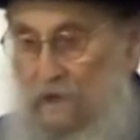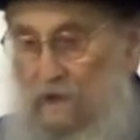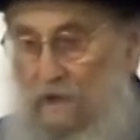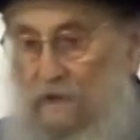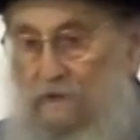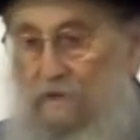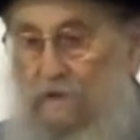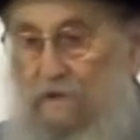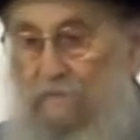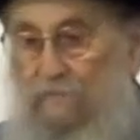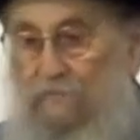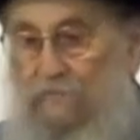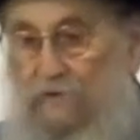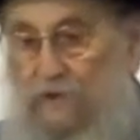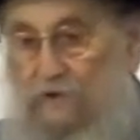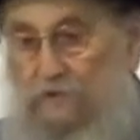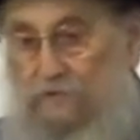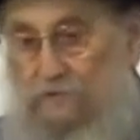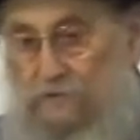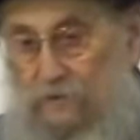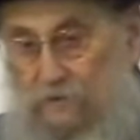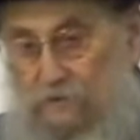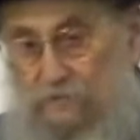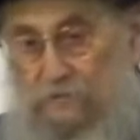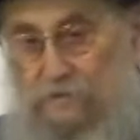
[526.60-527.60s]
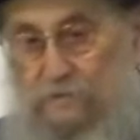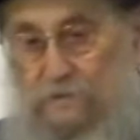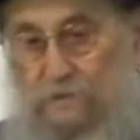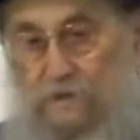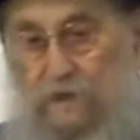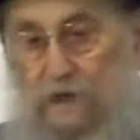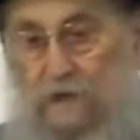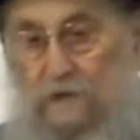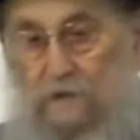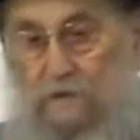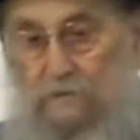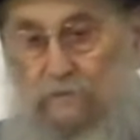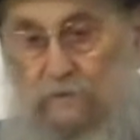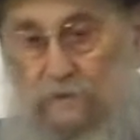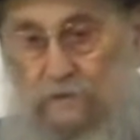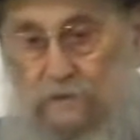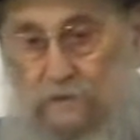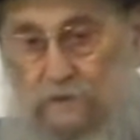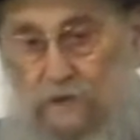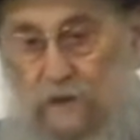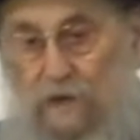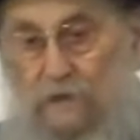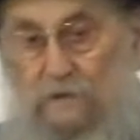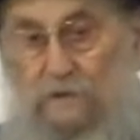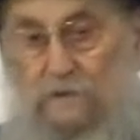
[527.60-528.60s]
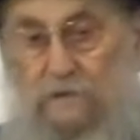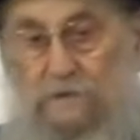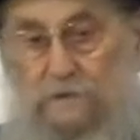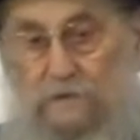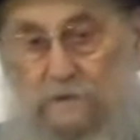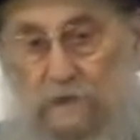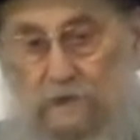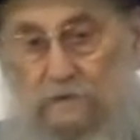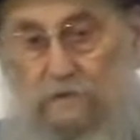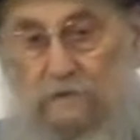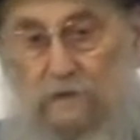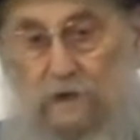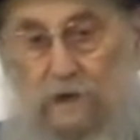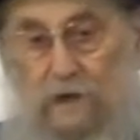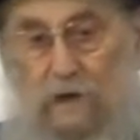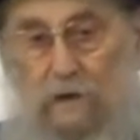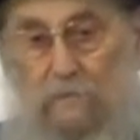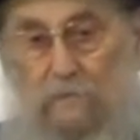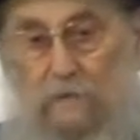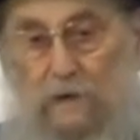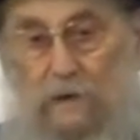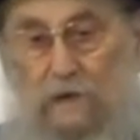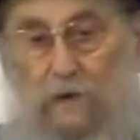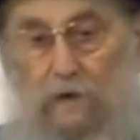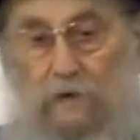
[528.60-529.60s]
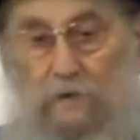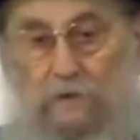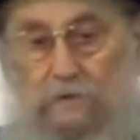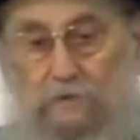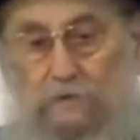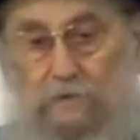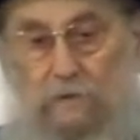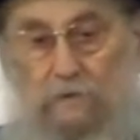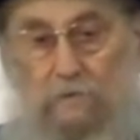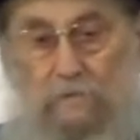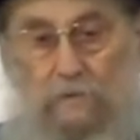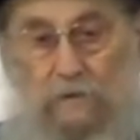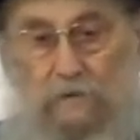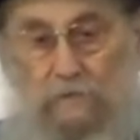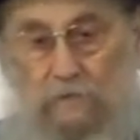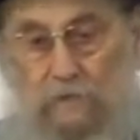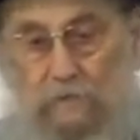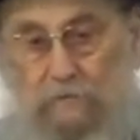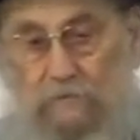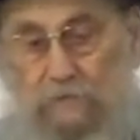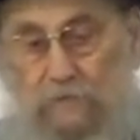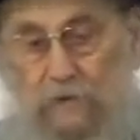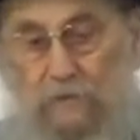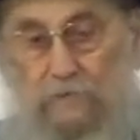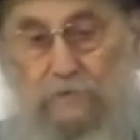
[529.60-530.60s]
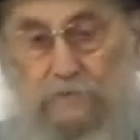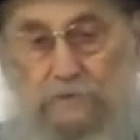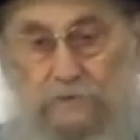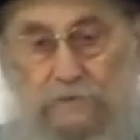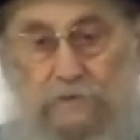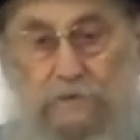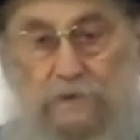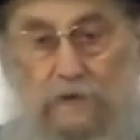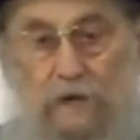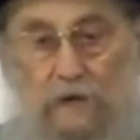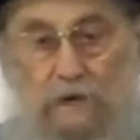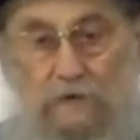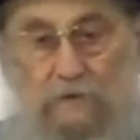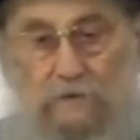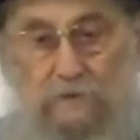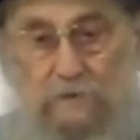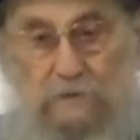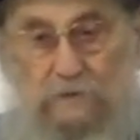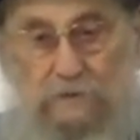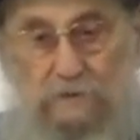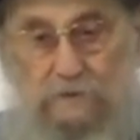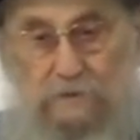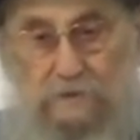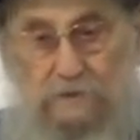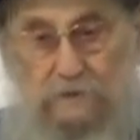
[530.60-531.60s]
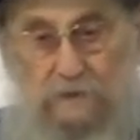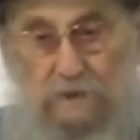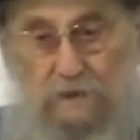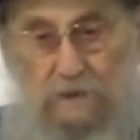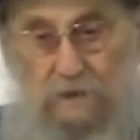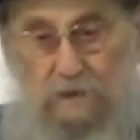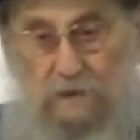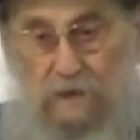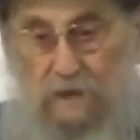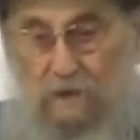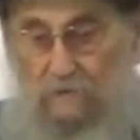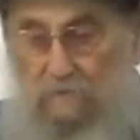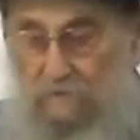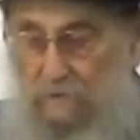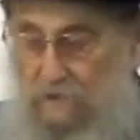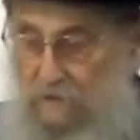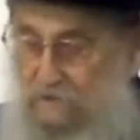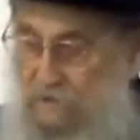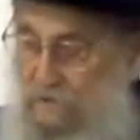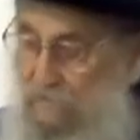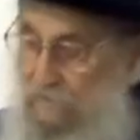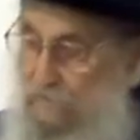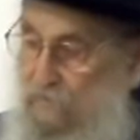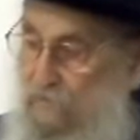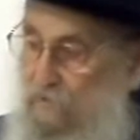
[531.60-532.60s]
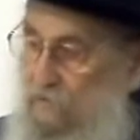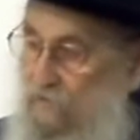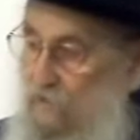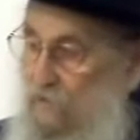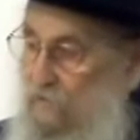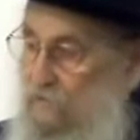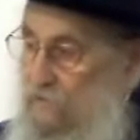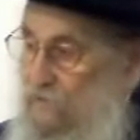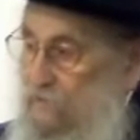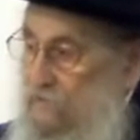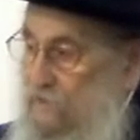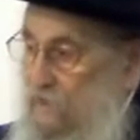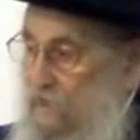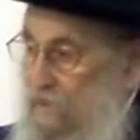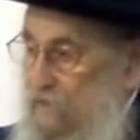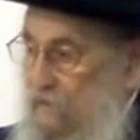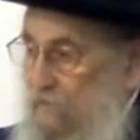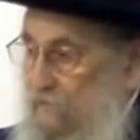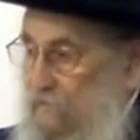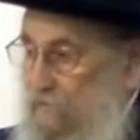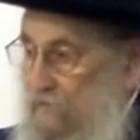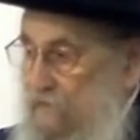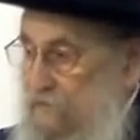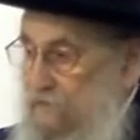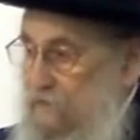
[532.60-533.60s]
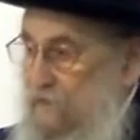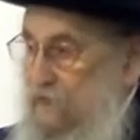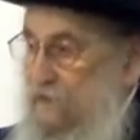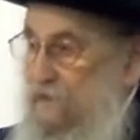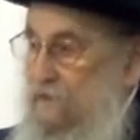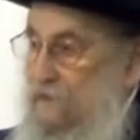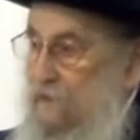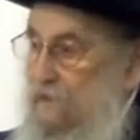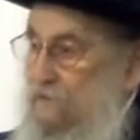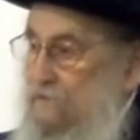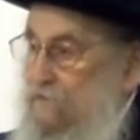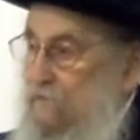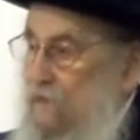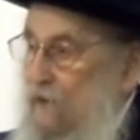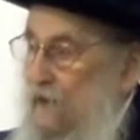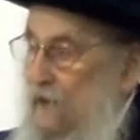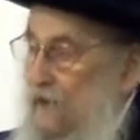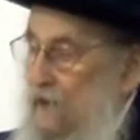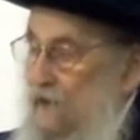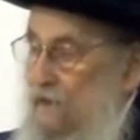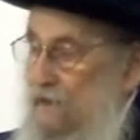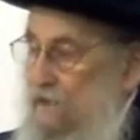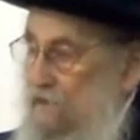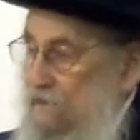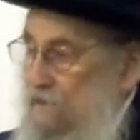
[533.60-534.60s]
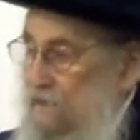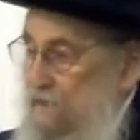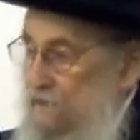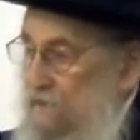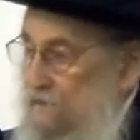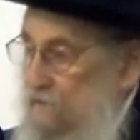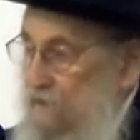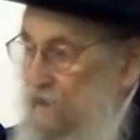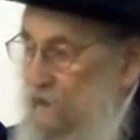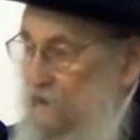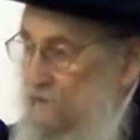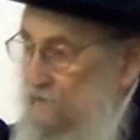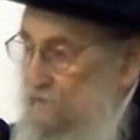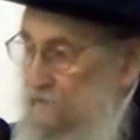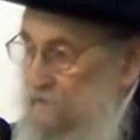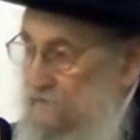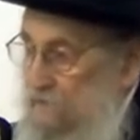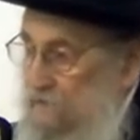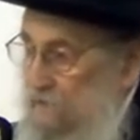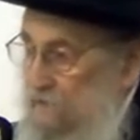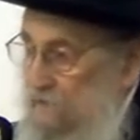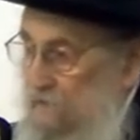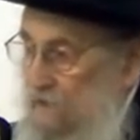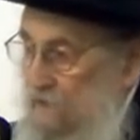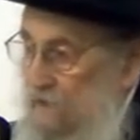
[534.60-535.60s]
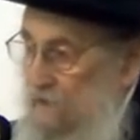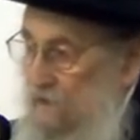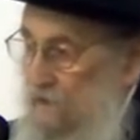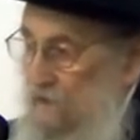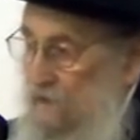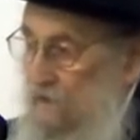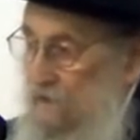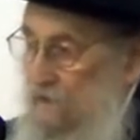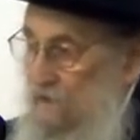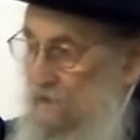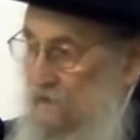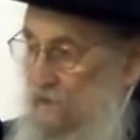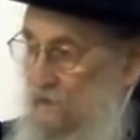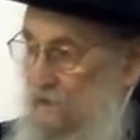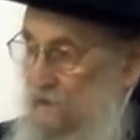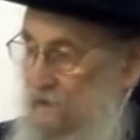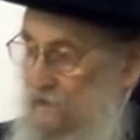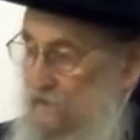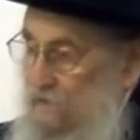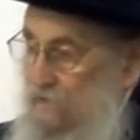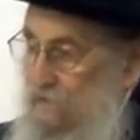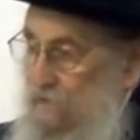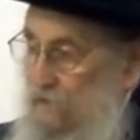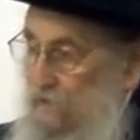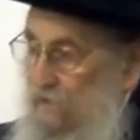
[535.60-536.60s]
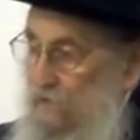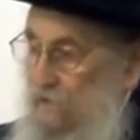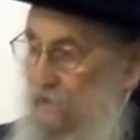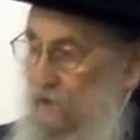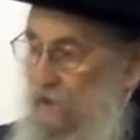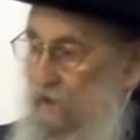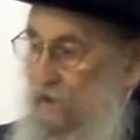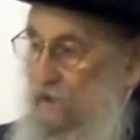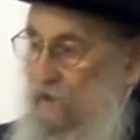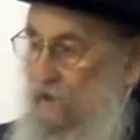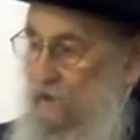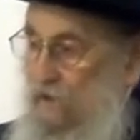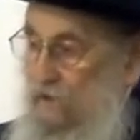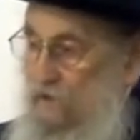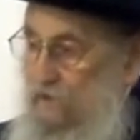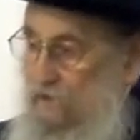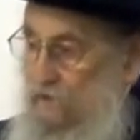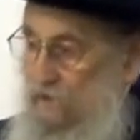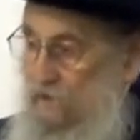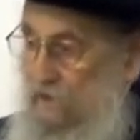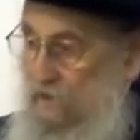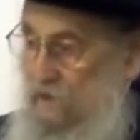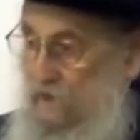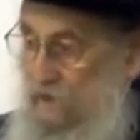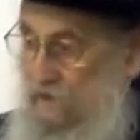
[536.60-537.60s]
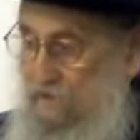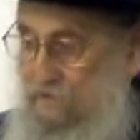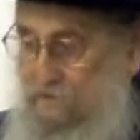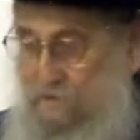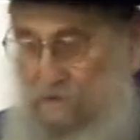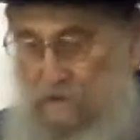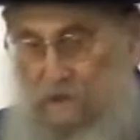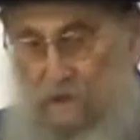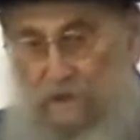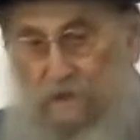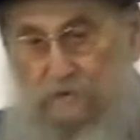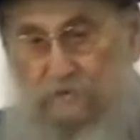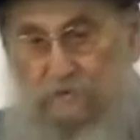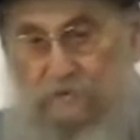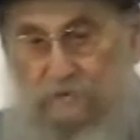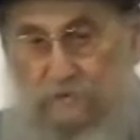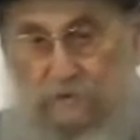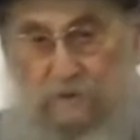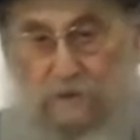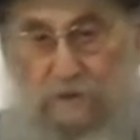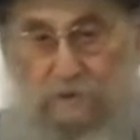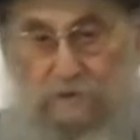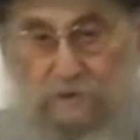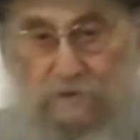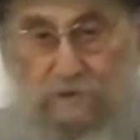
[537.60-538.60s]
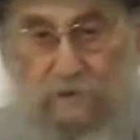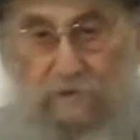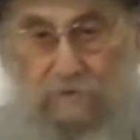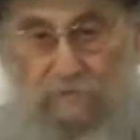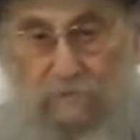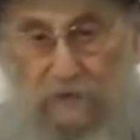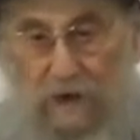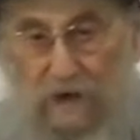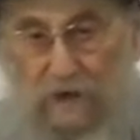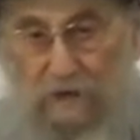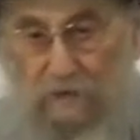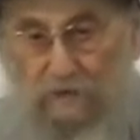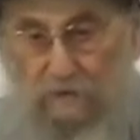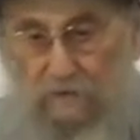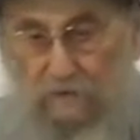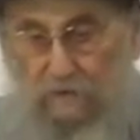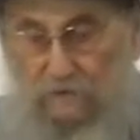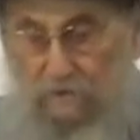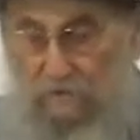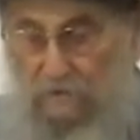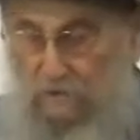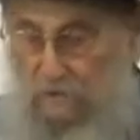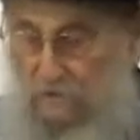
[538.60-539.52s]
and if you associate with the others, then you may also reproach the others. But if you think that you're higher than the others, then the terchacha, the castigation, has no value.